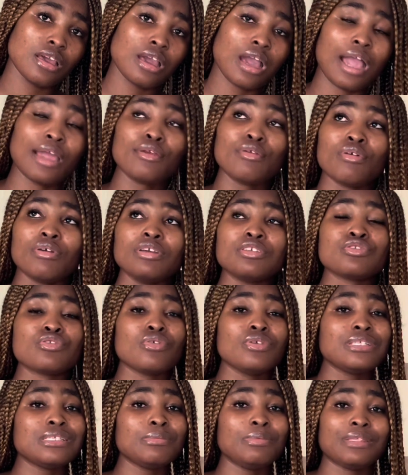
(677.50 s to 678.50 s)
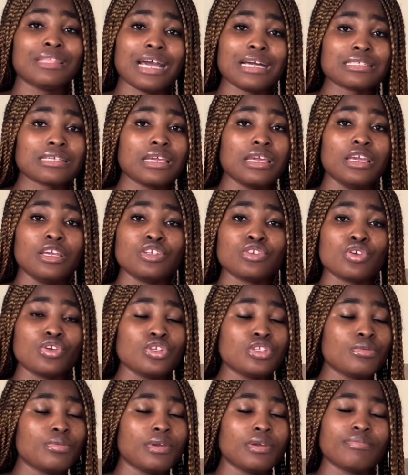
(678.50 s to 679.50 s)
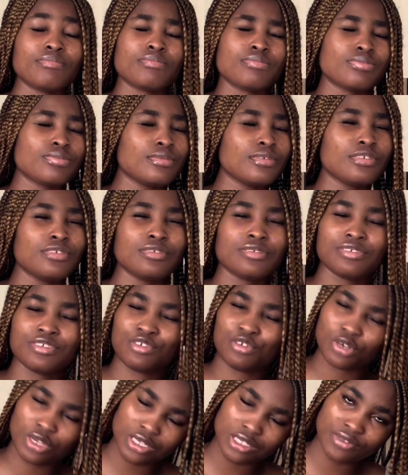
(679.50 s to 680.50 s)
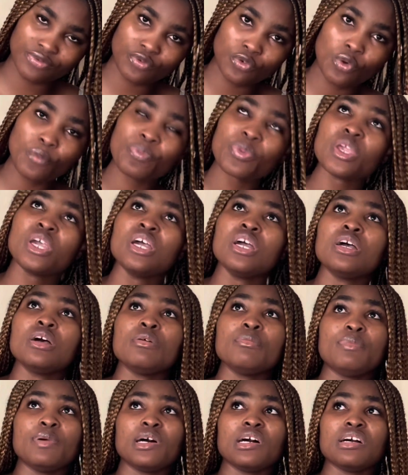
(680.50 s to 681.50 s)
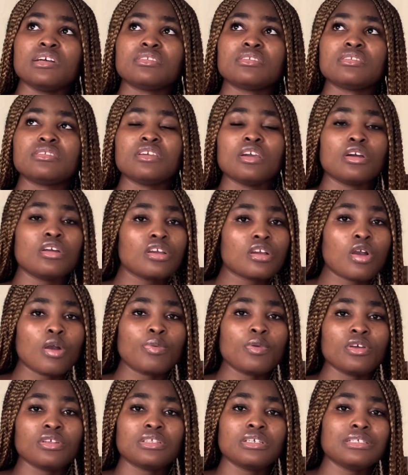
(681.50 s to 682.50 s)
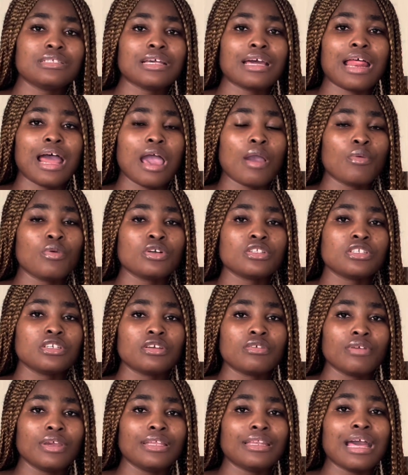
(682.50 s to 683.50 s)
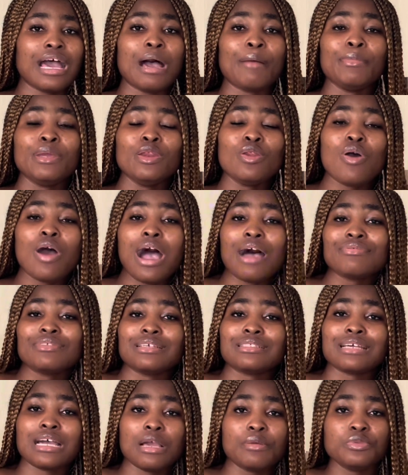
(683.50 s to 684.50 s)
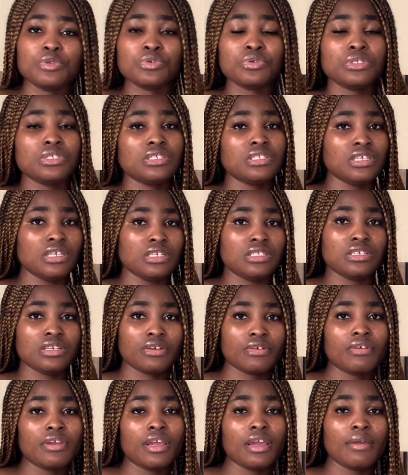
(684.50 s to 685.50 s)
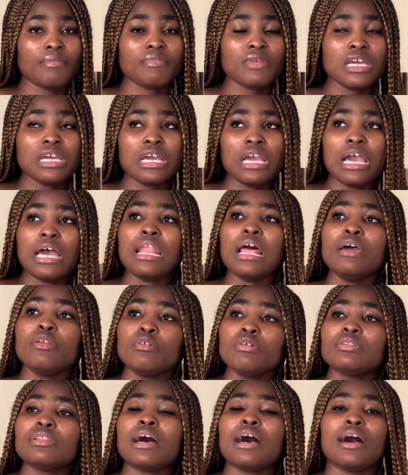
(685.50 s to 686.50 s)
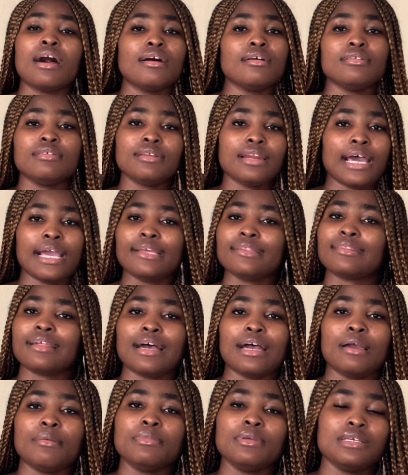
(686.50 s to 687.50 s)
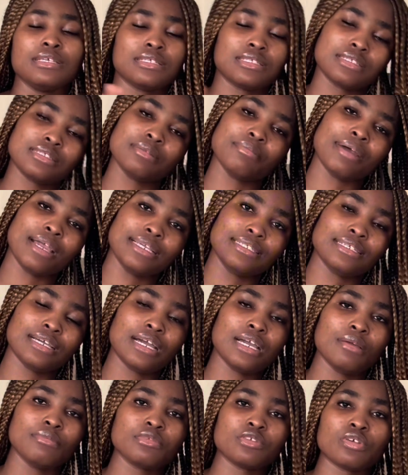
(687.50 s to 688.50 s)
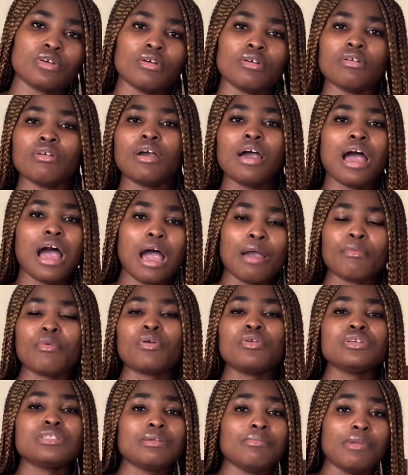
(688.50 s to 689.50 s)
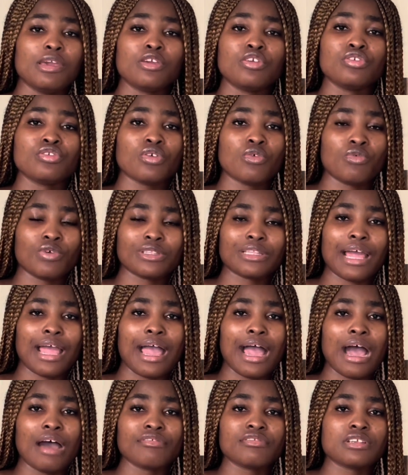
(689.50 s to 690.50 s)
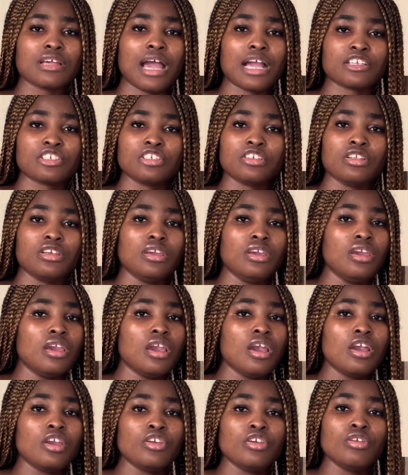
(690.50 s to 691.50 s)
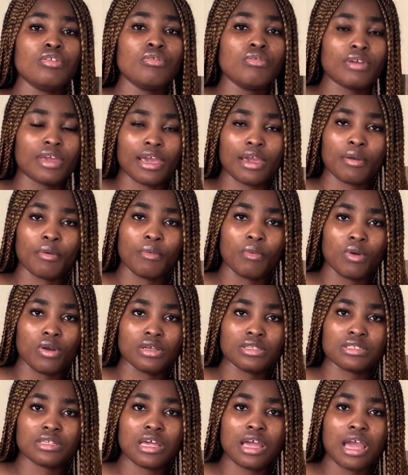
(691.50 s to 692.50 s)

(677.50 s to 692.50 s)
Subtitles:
I know it's going to be tasking, it's going to be stressful, but there are a couple of things that I want to create that I may not have the time during the day to create, and I know that night time is my time, so I'm going to make use of what I have to actually, you know, get what